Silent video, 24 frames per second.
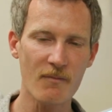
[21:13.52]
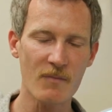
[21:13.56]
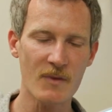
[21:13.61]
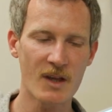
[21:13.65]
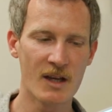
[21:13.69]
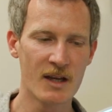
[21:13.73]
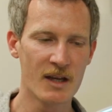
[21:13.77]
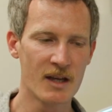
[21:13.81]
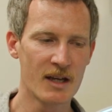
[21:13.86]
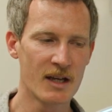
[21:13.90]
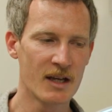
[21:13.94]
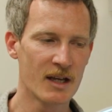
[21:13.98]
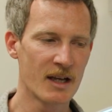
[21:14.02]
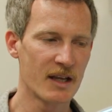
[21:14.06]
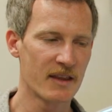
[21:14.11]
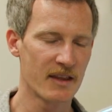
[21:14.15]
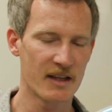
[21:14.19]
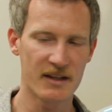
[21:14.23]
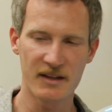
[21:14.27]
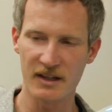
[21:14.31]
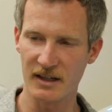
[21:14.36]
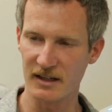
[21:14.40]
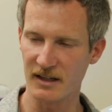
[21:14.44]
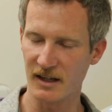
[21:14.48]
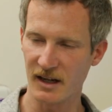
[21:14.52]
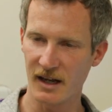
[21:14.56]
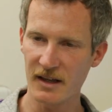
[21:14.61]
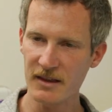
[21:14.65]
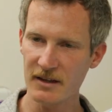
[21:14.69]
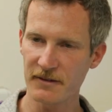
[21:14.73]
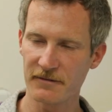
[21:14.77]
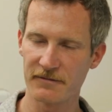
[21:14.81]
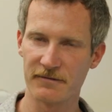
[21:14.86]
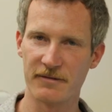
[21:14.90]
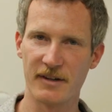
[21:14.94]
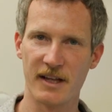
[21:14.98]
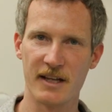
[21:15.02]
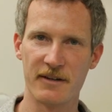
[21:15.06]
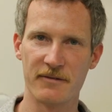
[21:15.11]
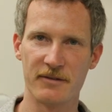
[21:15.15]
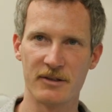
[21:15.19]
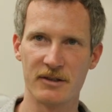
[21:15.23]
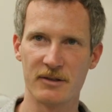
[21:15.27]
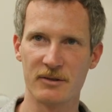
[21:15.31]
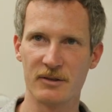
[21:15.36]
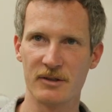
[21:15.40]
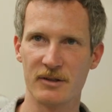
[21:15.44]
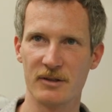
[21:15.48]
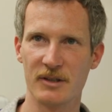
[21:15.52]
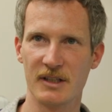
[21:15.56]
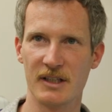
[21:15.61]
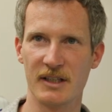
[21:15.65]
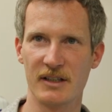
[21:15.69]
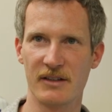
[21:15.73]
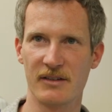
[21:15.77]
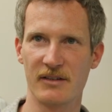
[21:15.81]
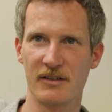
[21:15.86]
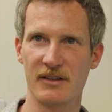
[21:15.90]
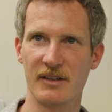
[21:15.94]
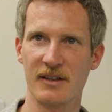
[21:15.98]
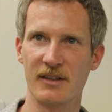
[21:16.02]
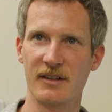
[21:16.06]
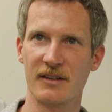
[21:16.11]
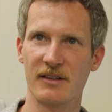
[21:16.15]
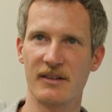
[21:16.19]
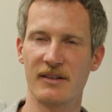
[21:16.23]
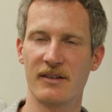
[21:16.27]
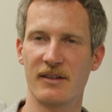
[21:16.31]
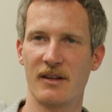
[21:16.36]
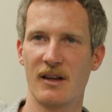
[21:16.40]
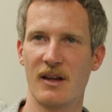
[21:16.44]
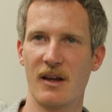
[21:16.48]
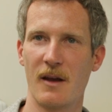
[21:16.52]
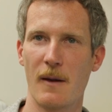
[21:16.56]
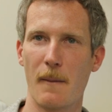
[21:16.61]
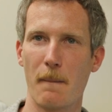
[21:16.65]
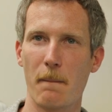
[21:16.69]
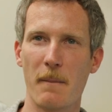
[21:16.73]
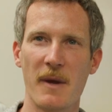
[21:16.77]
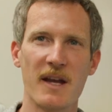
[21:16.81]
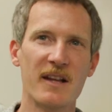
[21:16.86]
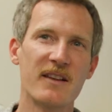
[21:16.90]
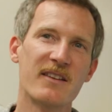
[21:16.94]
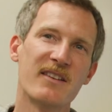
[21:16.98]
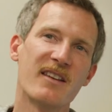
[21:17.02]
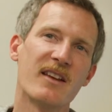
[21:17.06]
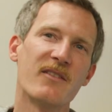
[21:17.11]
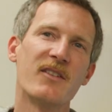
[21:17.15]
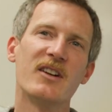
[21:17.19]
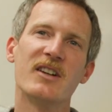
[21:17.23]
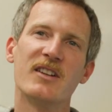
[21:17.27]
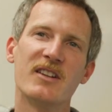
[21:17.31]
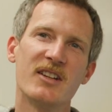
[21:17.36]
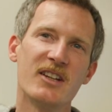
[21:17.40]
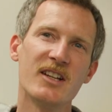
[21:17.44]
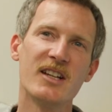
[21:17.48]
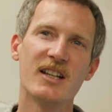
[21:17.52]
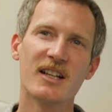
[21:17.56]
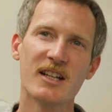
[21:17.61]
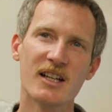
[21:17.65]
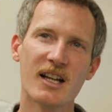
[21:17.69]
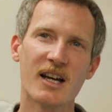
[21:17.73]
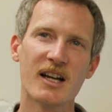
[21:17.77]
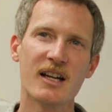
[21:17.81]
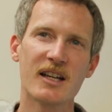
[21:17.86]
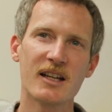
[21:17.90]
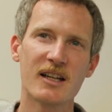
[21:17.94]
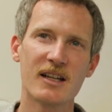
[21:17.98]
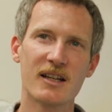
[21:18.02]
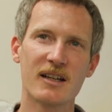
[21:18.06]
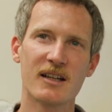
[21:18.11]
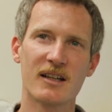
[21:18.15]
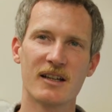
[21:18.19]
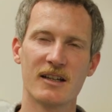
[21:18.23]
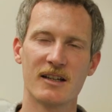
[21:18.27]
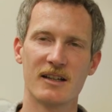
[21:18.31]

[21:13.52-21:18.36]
And then that other flavor is these MATE17-like